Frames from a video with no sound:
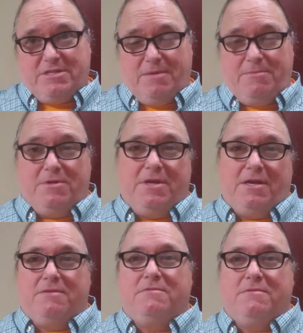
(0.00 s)
Samuel did.
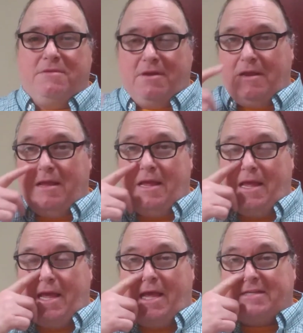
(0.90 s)

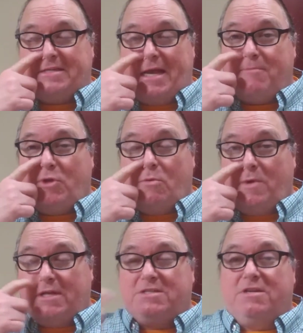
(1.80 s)
And Samuel
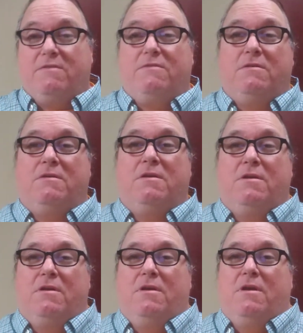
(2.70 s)
went
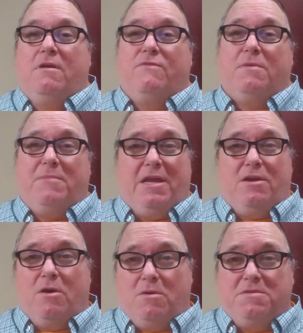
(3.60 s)
from being
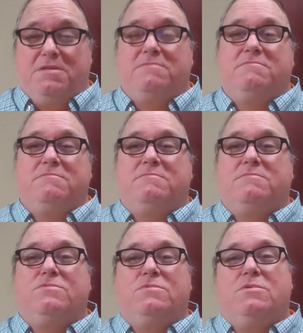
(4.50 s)
called
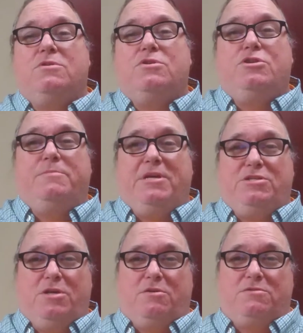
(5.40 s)
to being
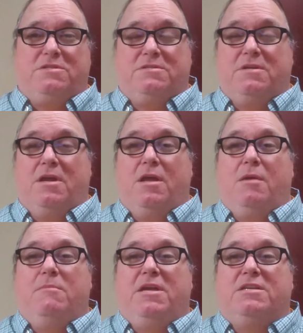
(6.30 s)
chosen
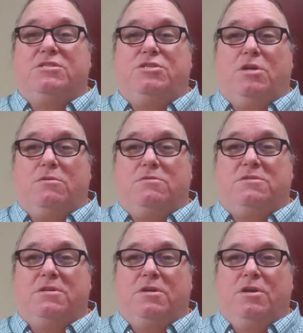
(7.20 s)
because he chose
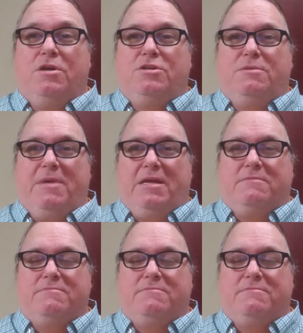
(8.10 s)
to be.